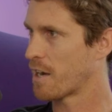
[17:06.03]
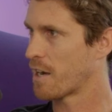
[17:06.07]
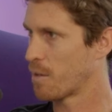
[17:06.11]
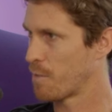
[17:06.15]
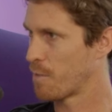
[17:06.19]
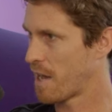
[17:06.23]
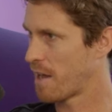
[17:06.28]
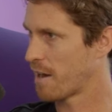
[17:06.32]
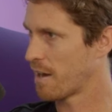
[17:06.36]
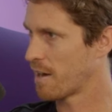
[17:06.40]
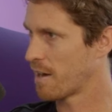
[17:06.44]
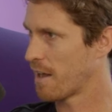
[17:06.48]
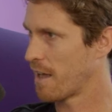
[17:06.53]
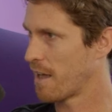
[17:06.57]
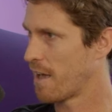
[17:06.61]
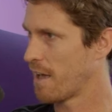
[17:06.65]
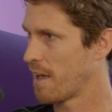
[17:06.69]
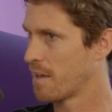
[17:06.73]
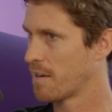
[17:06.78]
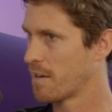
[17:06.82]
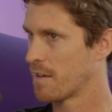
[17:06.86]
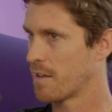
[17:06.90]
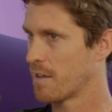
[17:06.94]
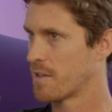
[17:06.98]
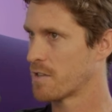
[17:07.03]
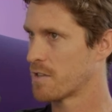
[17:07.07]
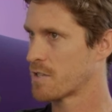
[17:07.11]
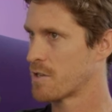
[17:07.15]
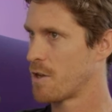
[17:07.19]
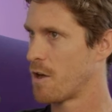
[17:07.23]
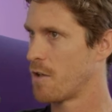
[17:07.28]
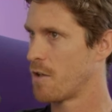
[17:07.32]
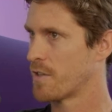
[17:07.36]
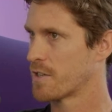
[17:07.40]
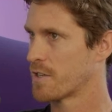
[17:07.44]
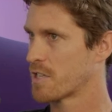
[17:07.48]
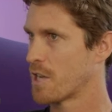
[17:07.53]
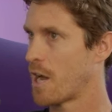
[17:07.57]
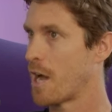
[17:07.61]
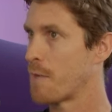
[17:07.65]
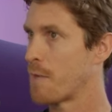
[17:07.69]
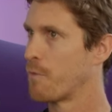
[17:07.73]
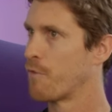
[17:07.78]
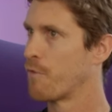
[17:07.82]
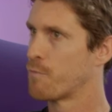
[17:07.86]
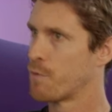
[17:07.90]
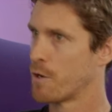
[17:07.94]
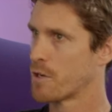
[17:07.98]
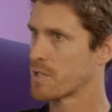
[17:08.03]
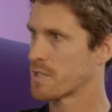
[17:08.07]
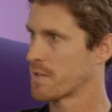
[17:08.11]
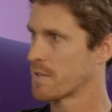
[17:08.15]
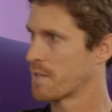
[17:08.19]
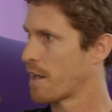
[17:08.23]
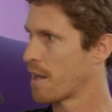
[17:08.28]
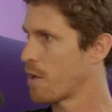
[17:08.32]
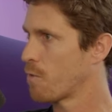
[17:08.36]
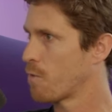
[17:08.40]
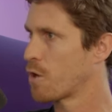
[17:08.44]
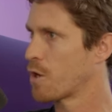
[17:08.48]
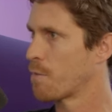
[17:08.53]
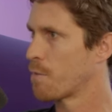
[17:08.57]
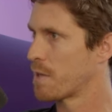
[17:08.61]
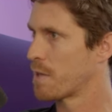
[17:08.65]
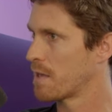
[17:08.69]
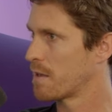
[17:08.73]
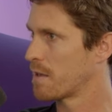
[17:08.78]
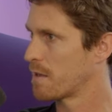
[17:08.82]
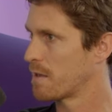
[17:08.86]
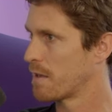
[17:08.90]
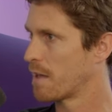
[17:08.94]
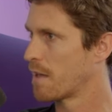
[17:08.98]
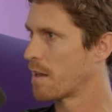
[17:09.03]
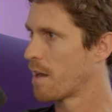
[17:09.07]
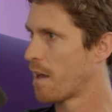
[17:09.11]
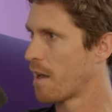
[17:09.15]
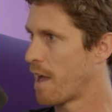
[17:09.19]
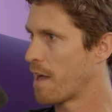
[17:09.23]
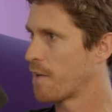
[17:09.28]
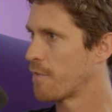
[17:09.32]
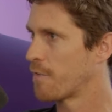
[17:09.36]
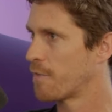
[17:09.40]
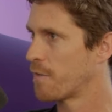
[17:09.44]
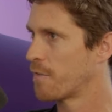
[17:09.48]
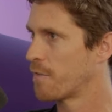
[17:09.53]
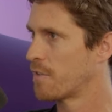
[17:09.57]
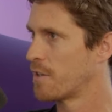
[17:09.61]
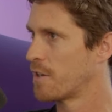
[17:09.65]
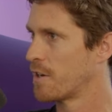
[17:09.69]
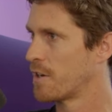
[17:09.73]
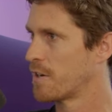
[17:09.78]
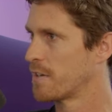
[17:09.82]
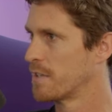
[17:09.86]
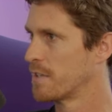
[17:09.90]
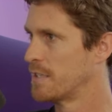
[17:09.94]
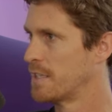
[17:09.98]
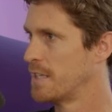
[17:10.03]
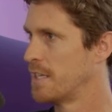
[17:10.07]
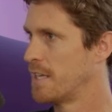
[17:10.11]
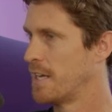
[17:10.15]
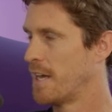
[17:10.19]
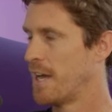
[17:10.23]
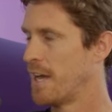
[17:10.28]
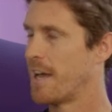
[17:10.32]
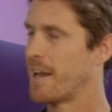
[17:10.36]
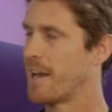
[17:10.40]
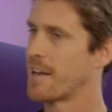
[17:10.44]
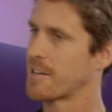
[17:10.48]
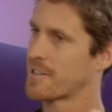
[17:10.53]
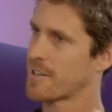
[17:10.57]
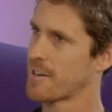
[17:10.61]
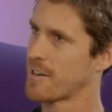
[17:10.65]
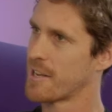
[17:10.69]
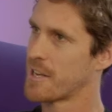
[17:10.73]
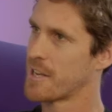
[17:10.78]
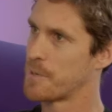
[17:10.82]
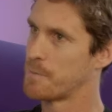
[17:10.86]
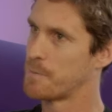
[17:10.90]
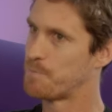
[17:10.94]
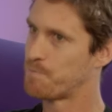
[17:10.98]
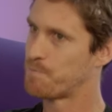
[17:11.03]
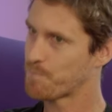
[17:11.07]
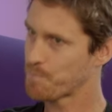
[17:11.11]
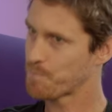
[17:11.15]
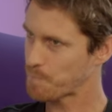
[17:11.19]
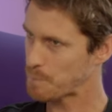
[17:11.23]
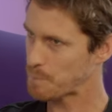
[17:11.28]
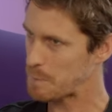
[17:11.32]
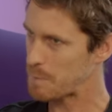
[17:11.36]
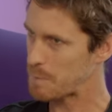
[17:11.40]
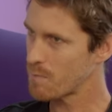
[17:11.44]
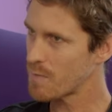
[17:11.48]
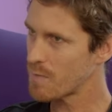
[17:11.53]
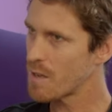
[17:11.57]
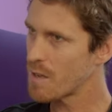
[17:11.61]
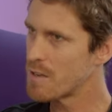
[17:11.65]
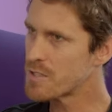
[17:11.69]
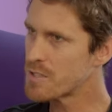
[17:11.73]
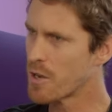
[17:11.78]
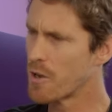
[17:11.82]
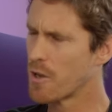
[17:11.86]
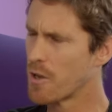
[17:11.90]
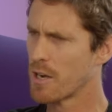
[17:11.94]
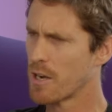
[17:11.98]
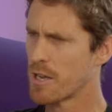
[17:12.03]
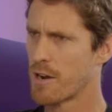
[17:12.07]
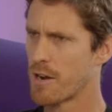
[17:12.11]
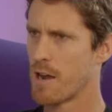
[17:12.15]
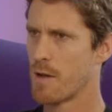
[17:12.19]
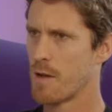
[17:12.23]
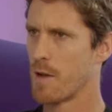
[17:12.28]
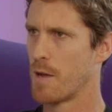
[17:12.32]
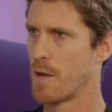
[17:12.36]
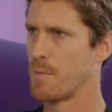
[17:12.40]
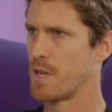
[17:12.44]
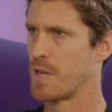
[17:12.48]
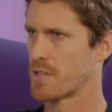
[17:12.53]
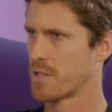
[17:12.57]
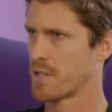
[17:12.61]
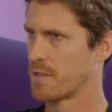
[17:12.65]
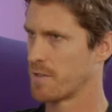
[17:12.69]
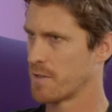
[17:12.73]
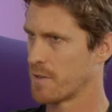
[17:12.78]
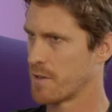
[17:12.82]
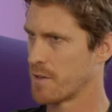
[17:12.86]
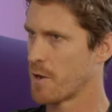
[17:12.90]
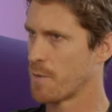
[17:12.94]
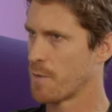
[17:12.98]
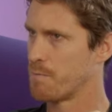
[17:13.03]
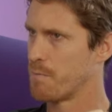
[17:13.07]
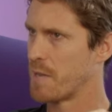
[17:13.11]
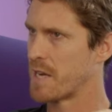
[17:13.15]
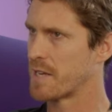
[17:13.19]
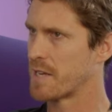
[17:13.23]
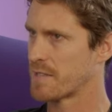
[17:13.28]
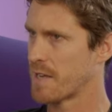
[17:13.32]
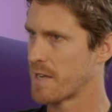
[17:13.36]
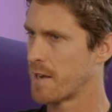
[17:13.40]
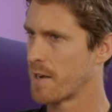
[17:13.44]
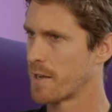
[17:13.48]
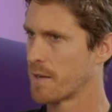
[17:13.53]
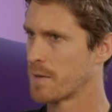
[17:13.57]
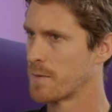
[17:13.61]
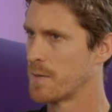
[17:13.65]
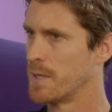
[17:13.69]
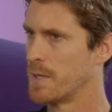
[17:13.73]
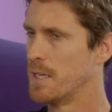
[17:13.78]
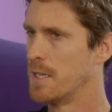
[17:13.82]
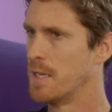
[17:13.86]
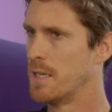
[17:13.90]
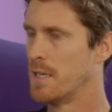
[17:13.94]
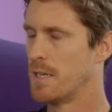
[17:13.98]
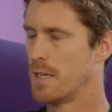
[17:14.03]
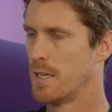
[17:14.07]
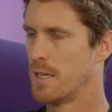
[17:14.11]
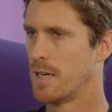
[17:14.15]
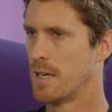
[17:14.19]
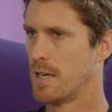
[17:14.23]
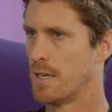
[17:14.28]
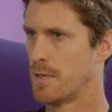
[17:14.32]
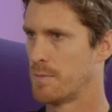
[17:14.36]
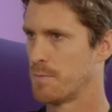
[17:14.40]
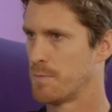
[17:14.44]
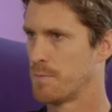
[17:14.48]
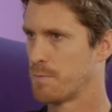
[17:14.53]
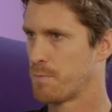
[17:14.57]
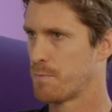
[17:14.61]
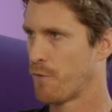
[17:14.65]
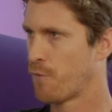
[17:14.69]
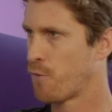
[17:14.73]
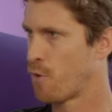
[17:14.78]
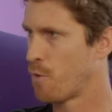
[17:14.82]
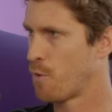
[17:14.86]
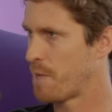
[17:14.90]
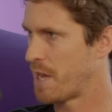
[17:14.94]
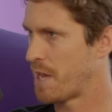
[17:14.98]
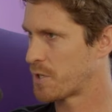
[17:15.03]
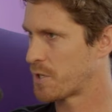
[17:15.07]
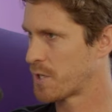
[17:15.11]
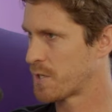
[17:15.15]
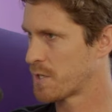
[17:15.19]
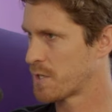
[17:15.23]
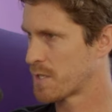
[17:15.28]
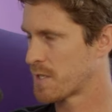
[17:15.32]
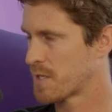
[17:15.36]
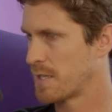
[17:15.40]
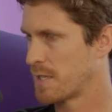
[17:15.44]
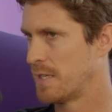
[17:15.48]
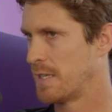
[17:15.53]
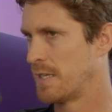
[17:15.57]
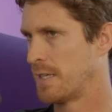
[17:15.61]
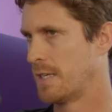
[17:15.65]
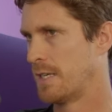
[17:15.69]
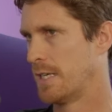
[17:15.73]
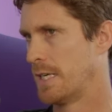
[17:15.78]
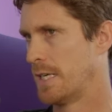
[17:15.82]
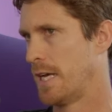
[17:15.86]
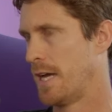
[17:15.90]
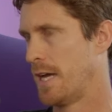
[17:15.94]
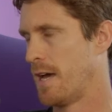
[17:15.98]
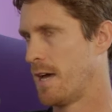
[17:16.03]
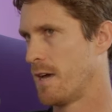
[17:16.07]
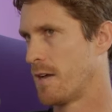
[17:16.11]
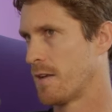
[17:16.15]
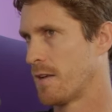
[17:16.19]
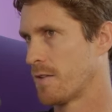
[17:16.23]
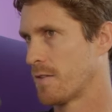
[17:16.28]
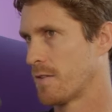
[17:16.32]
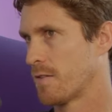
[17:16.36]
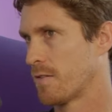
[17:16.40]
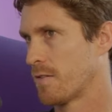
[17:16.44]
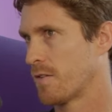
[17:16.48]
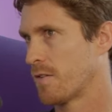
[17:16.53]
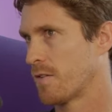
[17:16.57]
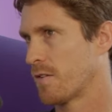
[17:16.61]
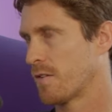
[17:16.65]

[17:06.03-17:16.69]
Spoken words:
about it, and it's not the type of person that I want to be in life, you know. And actually, so earlier I mentioned, you know, meditating before matches, and